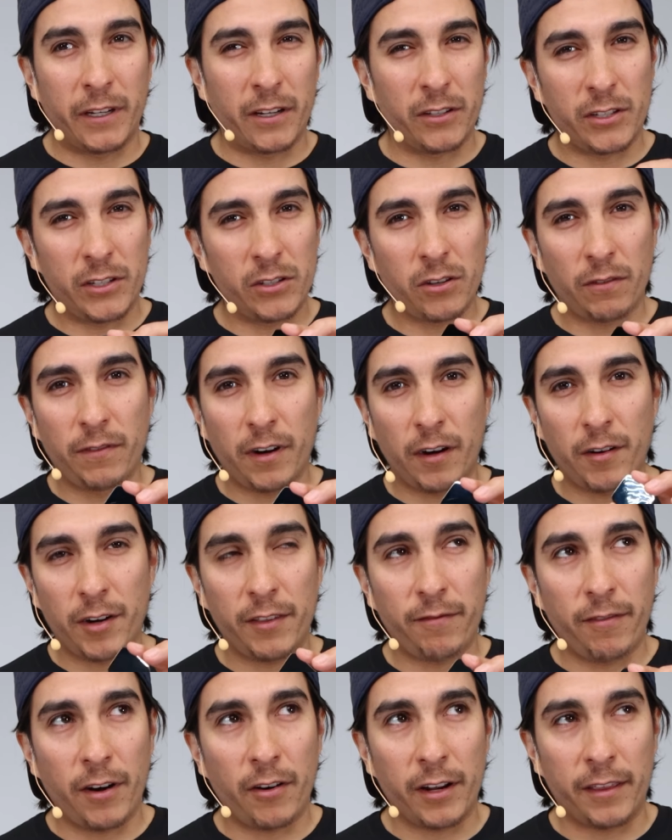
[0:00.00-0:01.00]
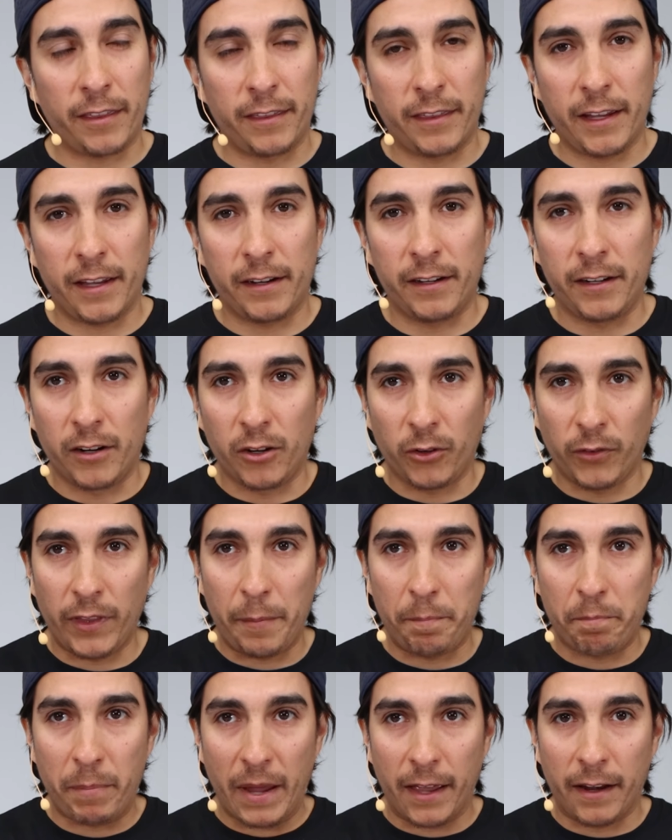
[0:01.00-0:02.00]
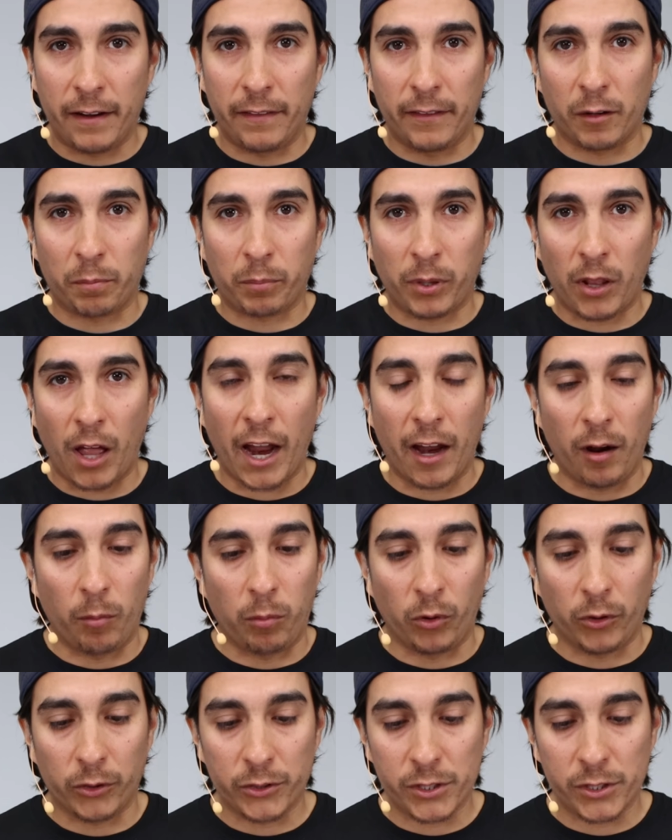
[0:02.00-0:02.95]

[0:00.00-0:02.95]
because these are very, very thin, you know, they bend, they're pliable.